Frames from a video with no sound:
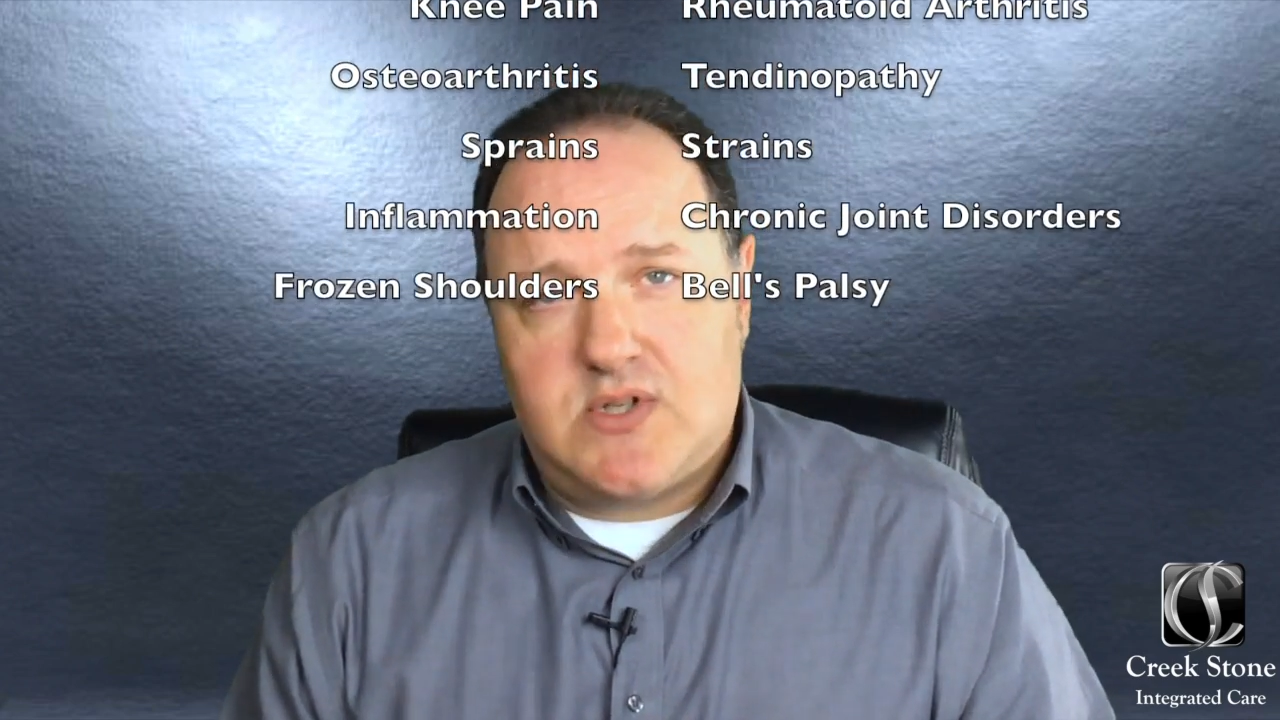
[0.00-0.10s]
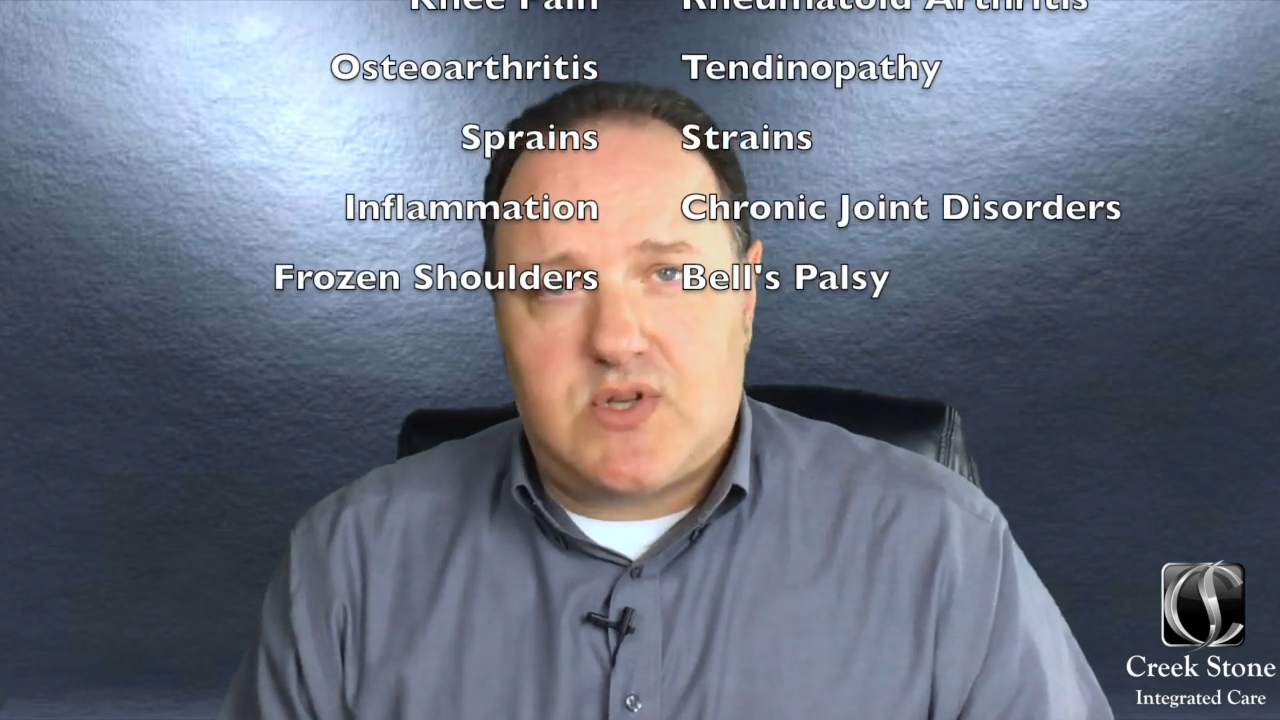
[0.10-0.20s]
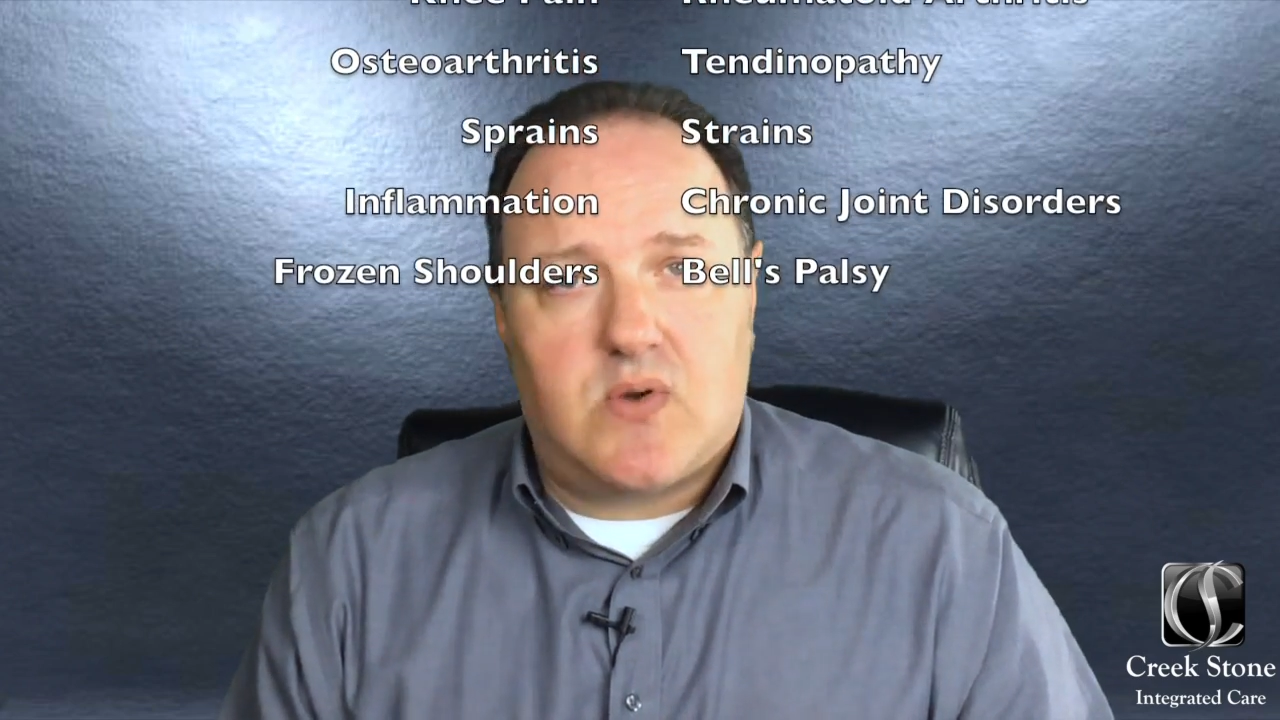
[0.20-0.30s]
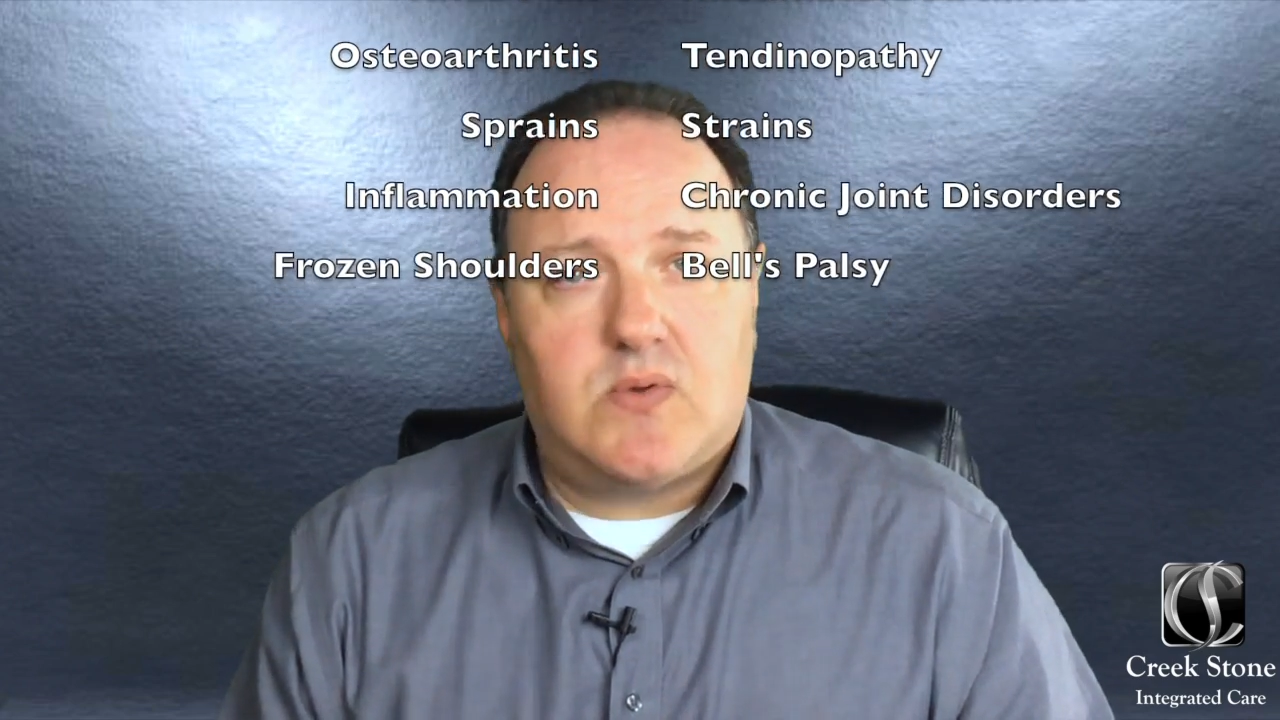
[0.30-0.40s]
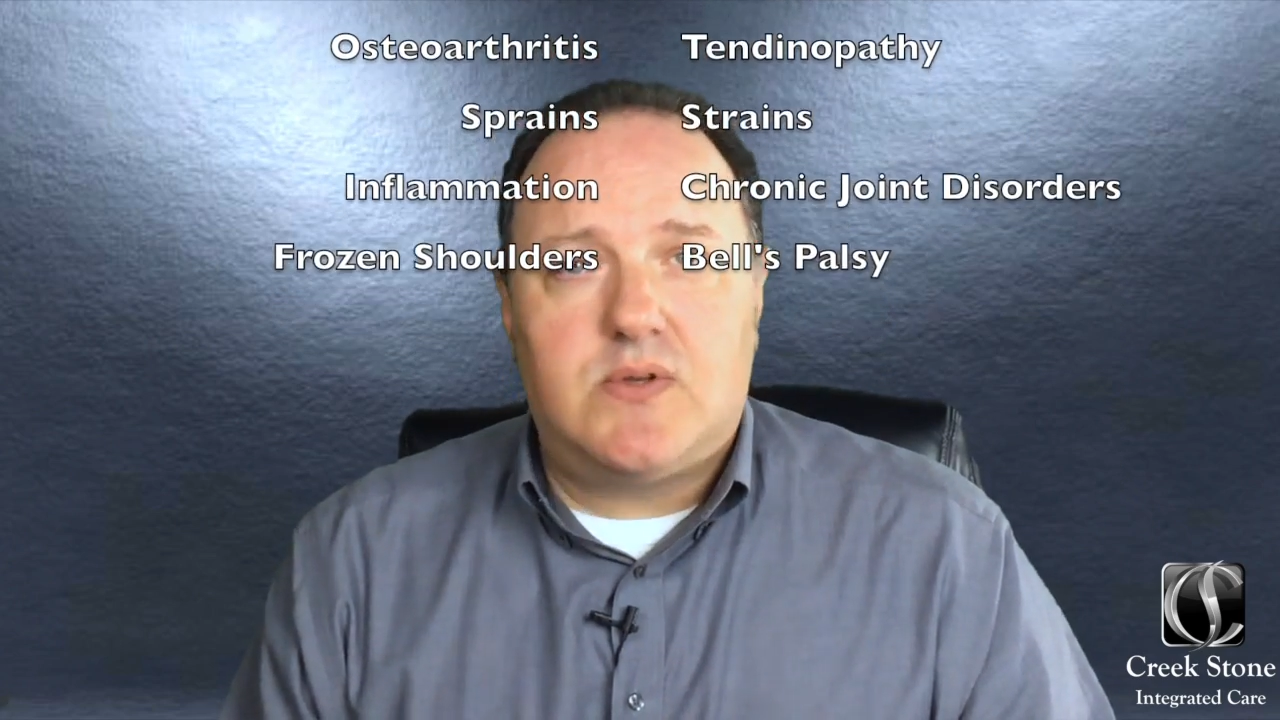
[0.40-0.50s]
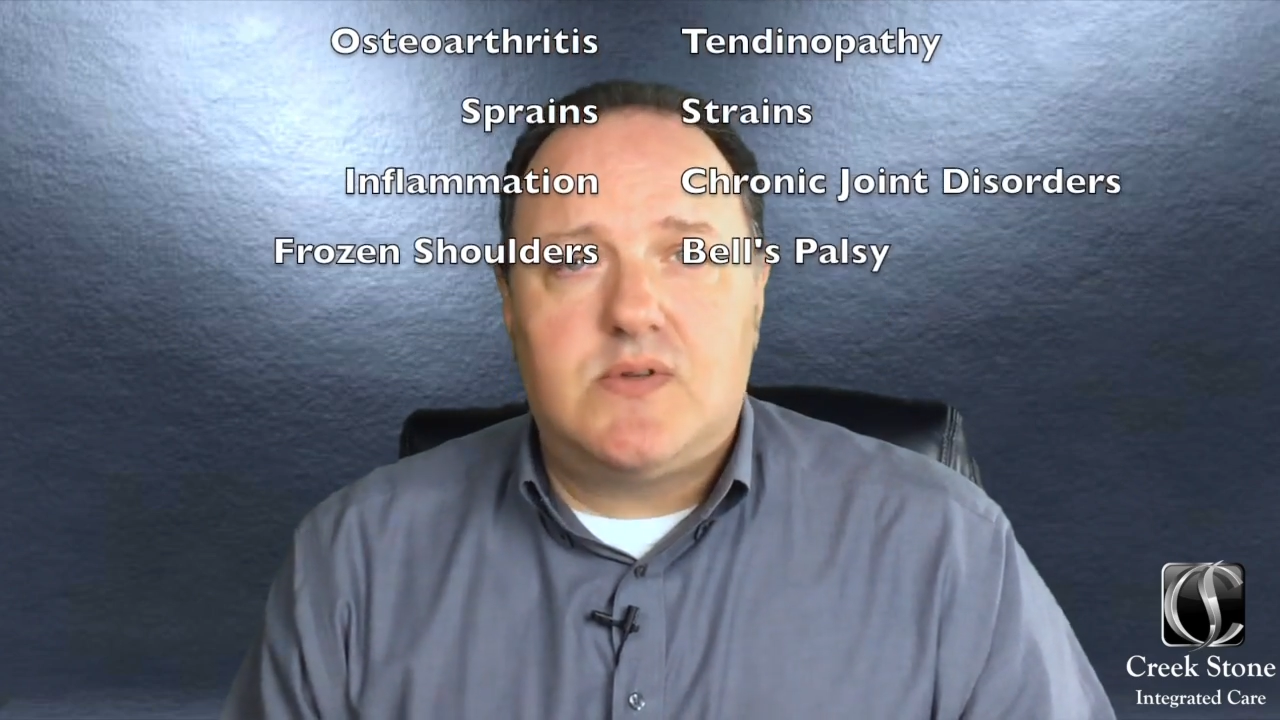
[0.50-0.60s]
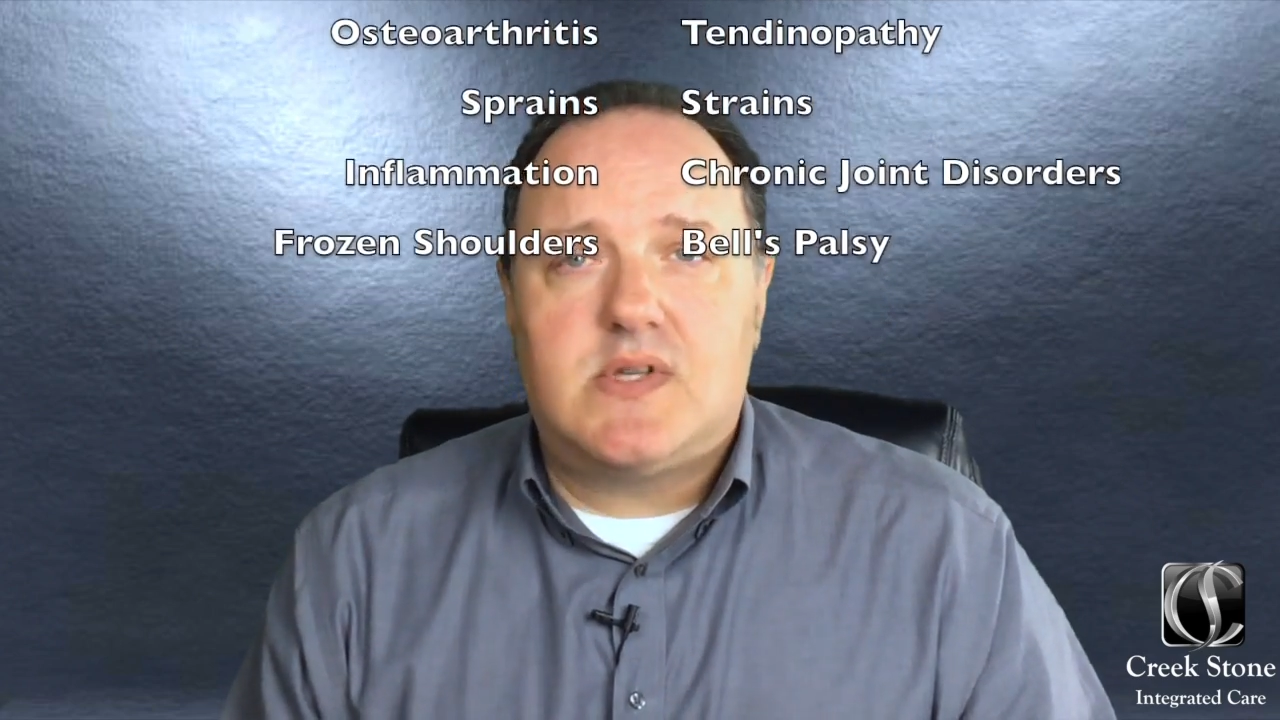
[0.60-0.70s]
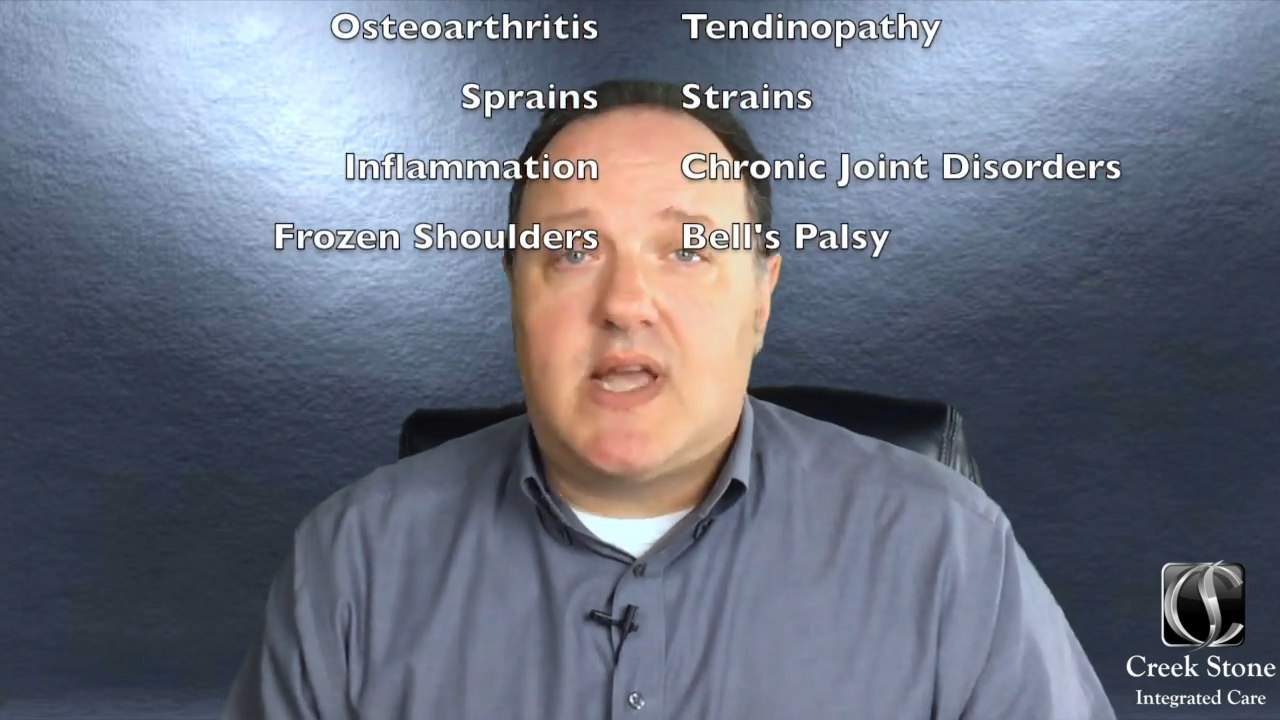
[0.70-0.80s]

shoulders,